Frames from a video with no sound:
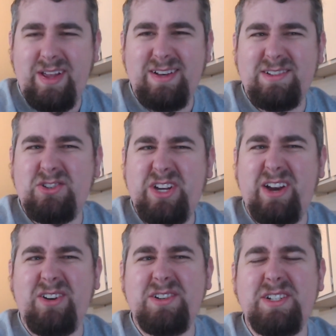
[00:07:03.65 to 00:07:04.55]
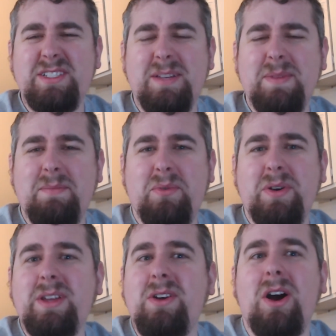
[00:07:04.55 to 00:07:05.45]
And charge is something
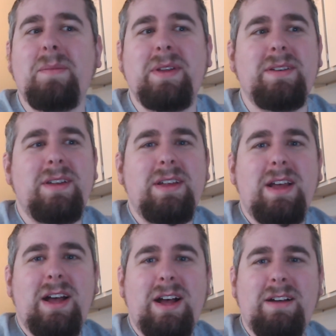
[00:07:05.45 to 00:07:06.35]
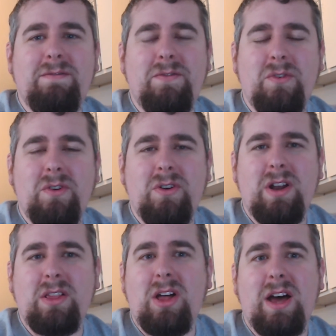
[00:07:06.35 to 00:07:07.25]
pretty common um, for a
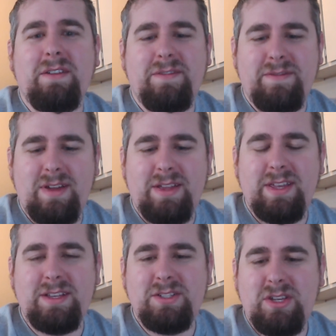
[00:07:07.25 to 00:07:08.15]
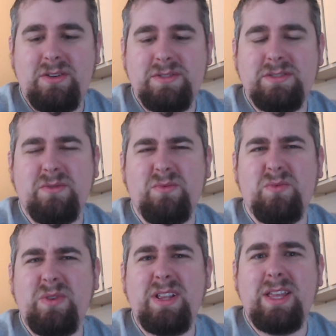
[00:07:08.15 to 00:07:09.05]
lot of uh, things to use. It's a
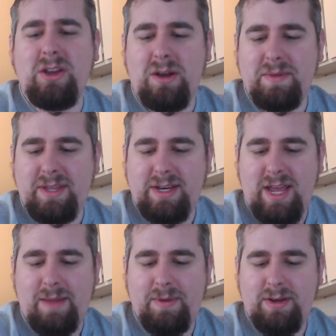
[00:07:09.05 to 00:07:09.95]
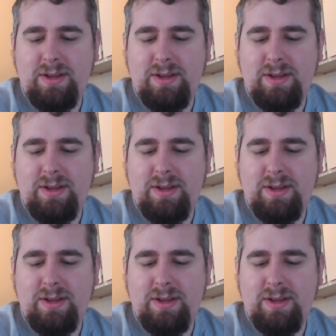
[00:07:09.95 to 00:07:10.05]
really common thing to happen.